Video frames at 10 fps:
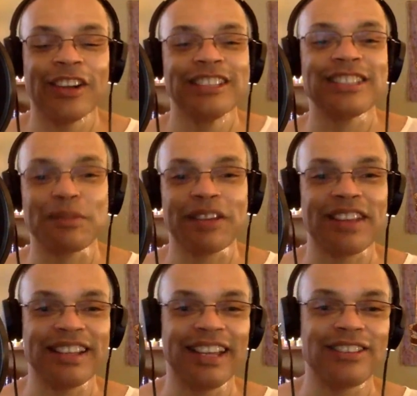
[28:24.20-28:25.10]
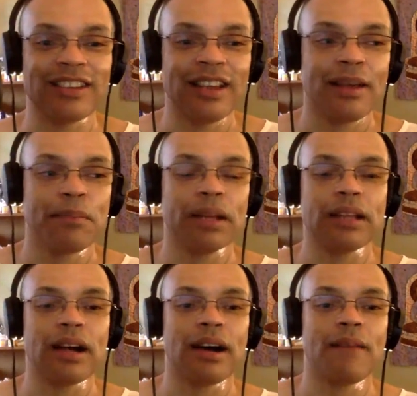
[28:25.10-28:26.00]
something of that nature.
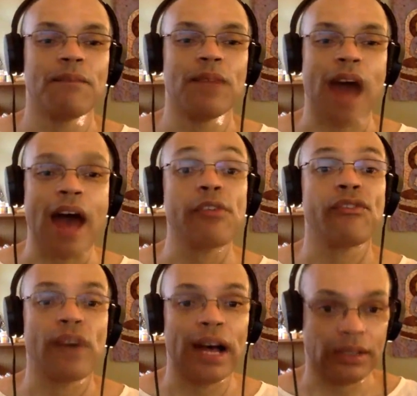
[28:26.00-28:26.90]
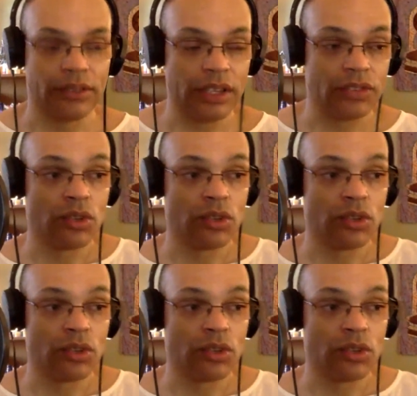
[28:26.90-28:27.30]
But I've found this